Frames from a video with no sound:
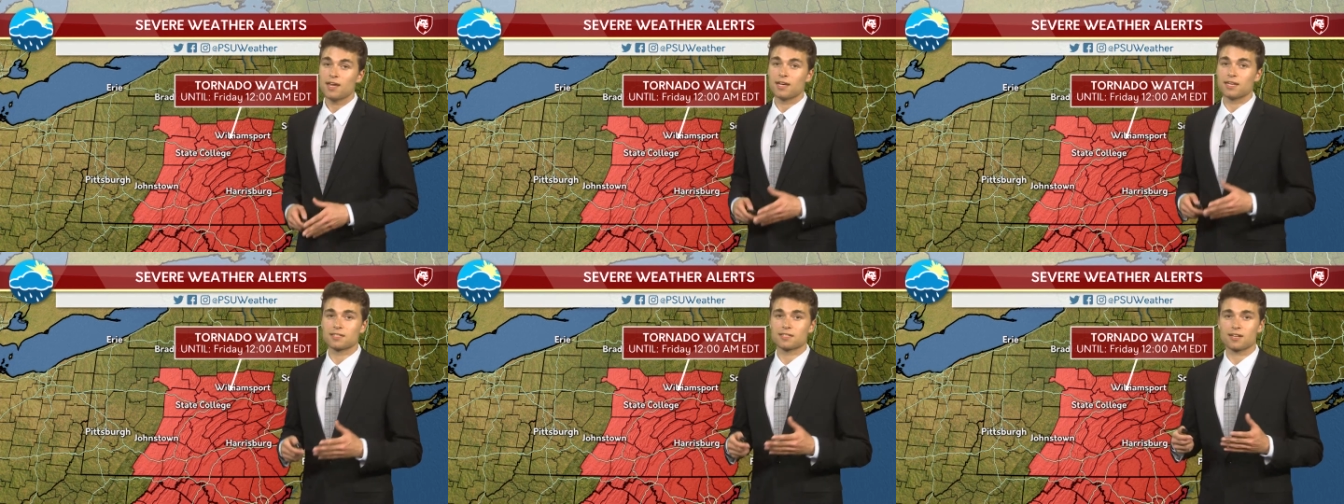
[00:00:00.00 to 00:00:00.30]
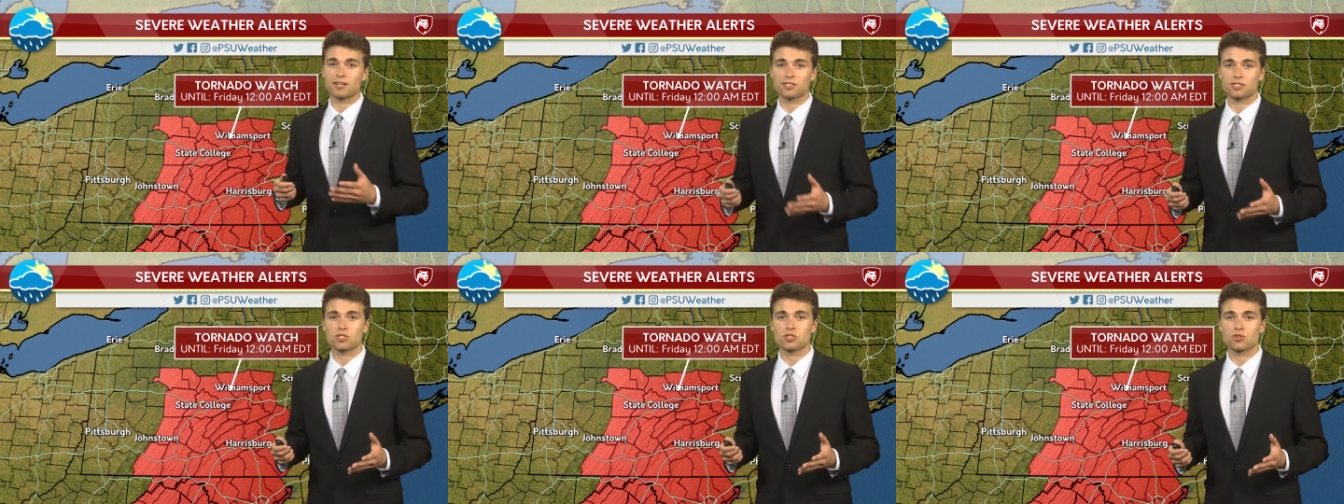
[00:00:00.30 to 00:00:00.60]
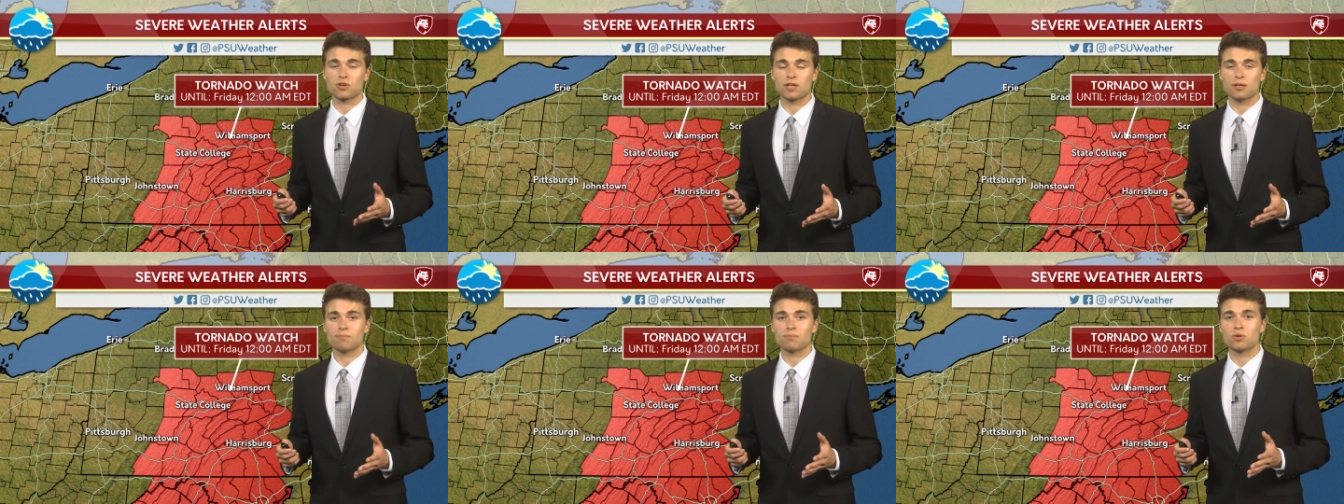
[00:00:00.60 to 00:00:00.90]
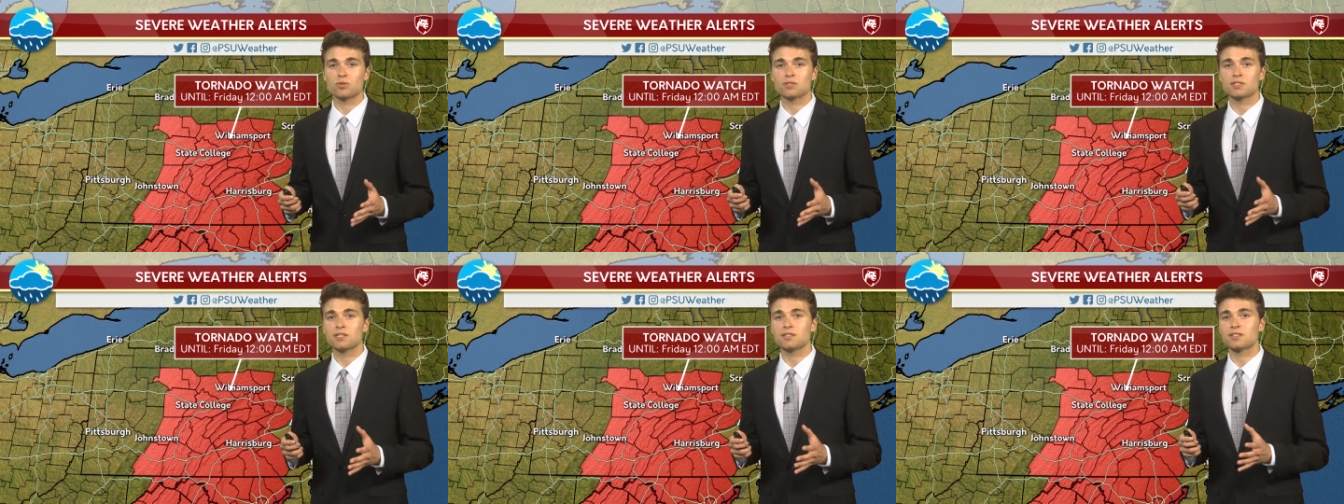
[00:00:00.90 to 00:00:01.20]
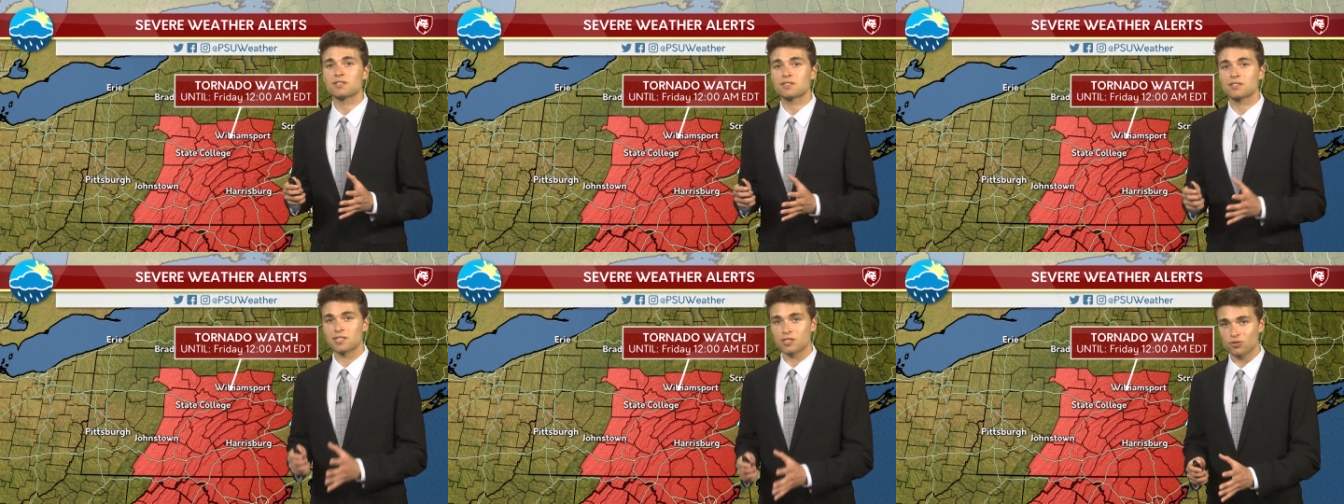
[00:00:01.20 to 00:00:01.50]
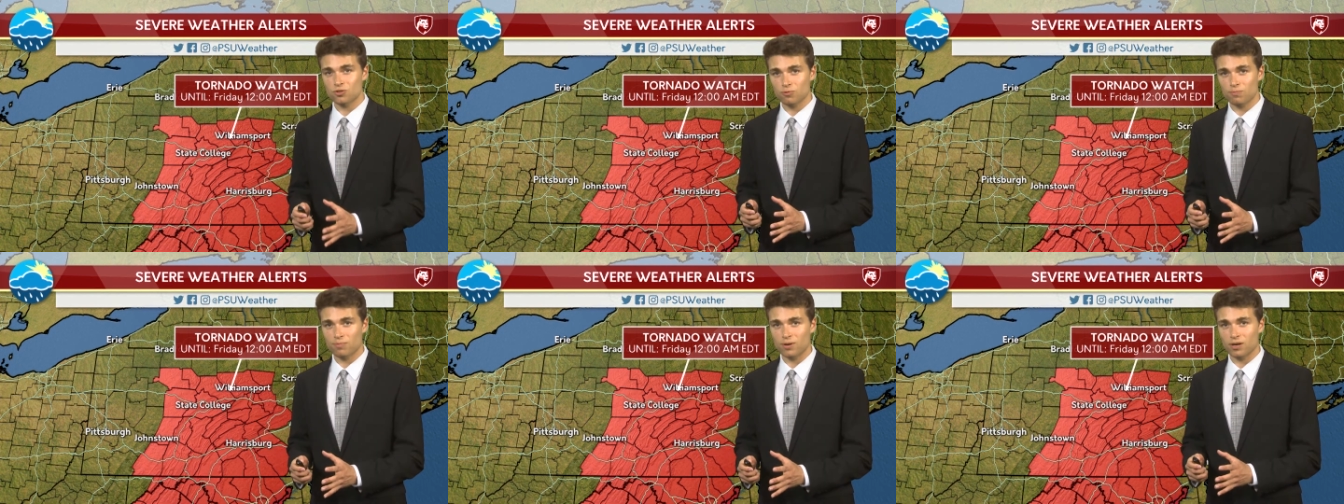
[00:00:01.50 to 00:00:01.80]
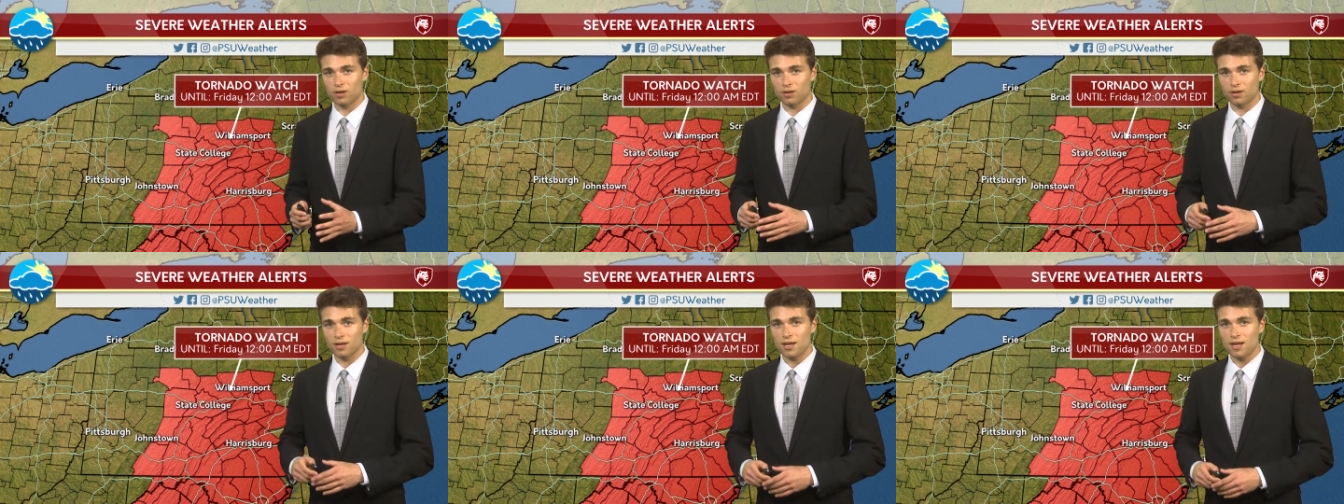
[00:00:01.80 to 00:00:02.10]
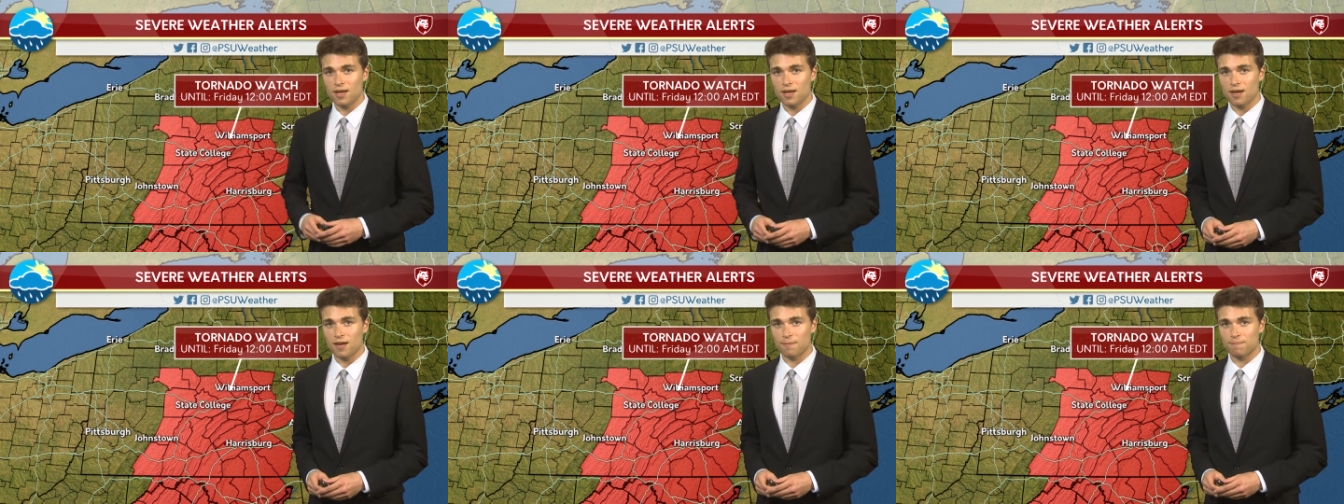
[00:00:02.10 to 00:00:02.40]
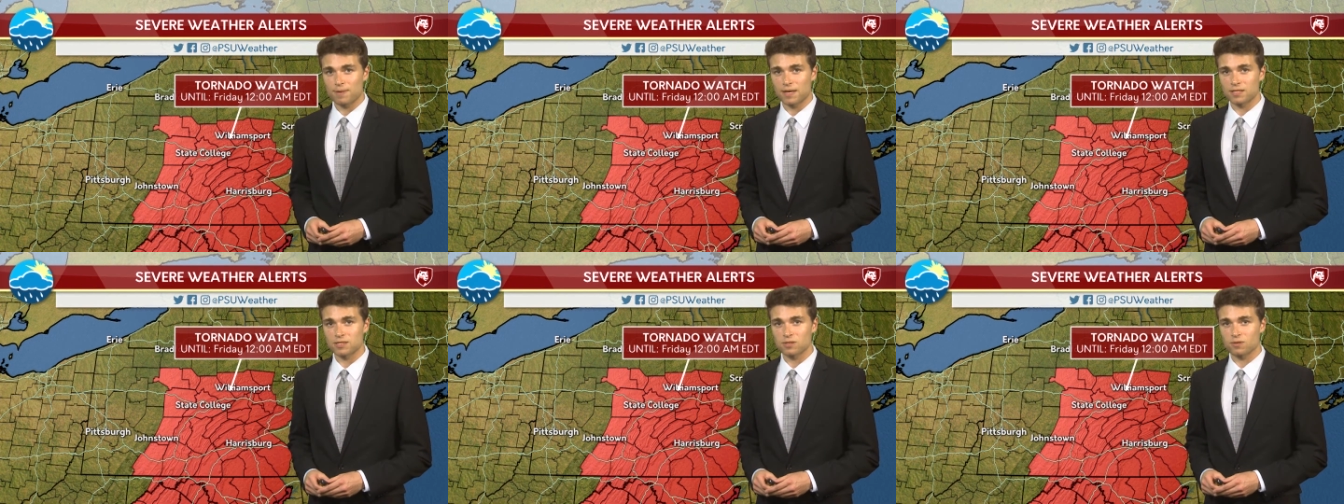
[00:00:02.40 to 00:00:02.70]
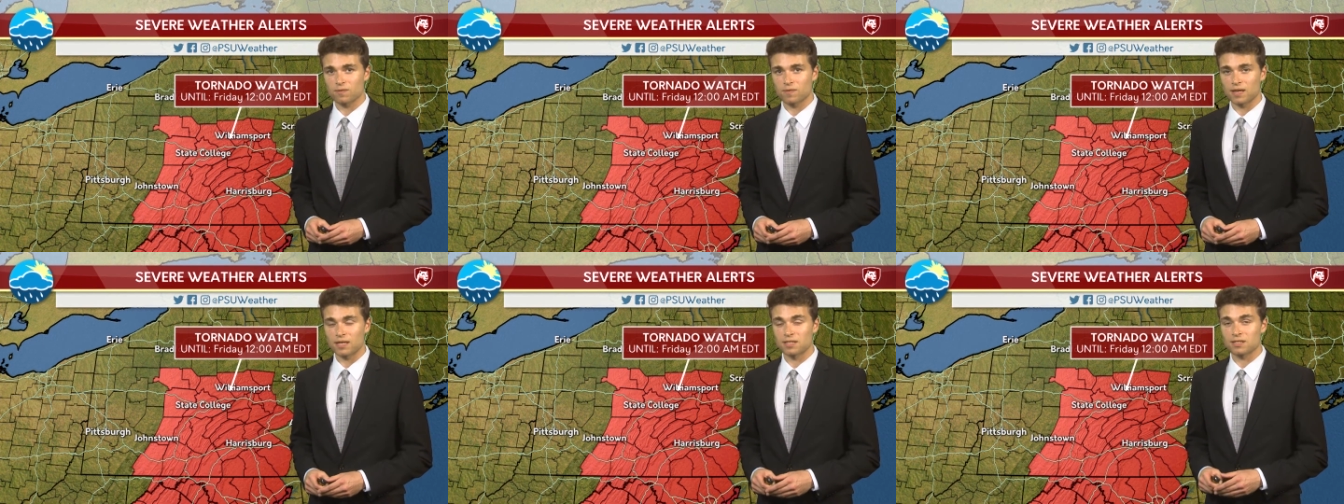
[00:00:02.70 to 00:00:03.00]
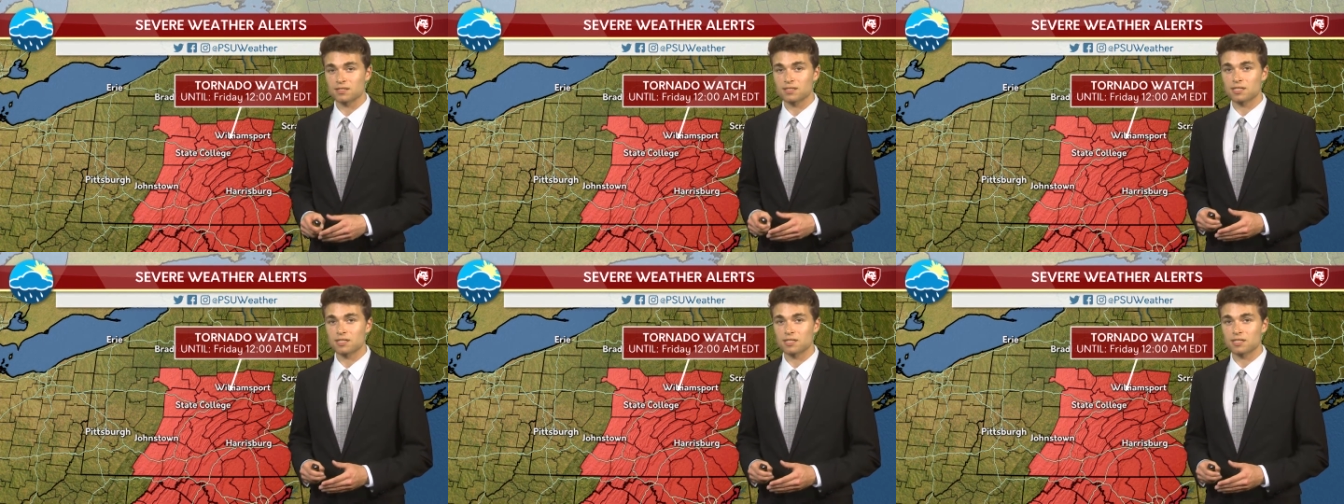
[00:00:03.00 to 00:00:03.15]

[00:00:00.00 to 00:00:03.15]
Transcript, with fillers: It's concentrated mostly in the central part of Pennsylvania.